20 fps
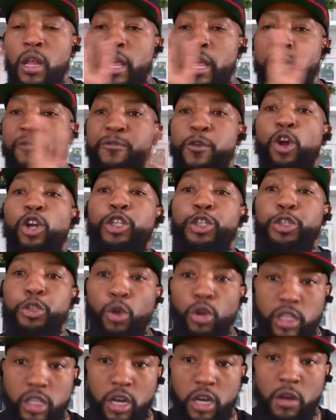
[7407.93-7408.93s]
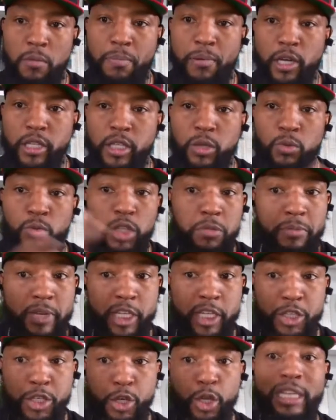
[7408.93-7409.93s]
If you're a short-term person, which
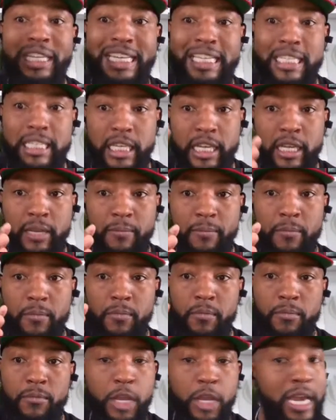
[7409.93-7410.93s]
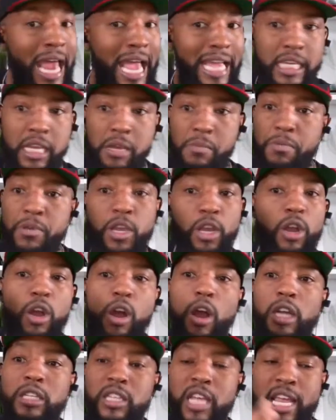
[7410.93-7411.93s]
means you're leasing, you're not keeping your
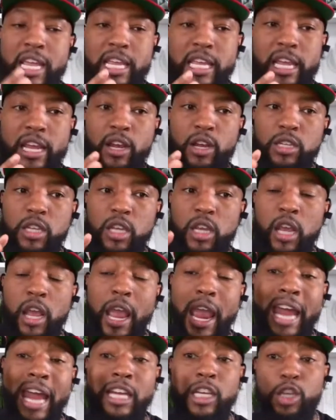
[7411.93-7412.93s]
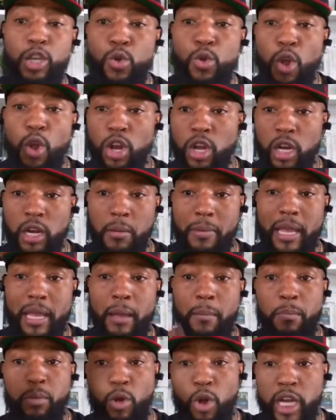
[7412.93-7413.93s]
cars 8 years, and 2 are going to be
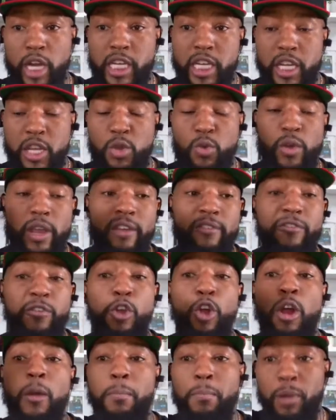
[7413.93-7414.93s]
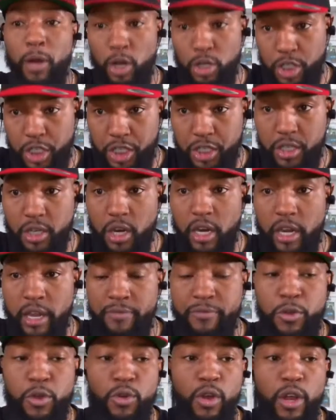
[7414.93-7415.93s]
important to you if you're a purchaser,
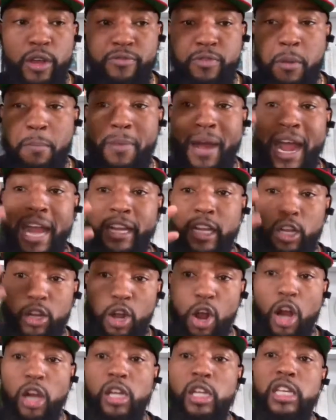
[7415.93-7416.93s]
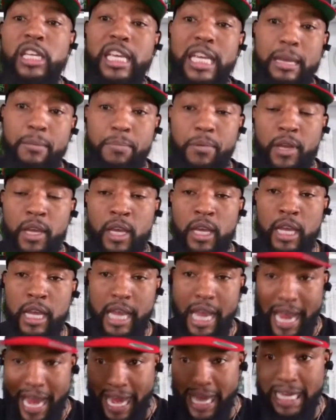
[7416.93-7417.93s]
if you're buying a car to keep
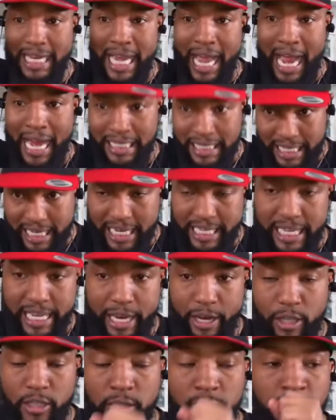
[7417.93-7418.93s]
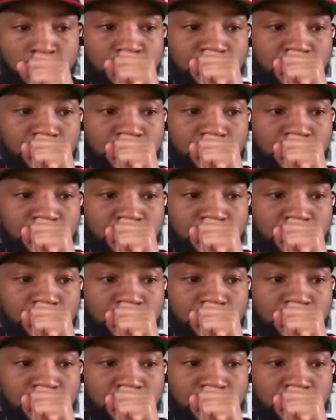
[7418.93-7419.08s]
8, 9, 10 years.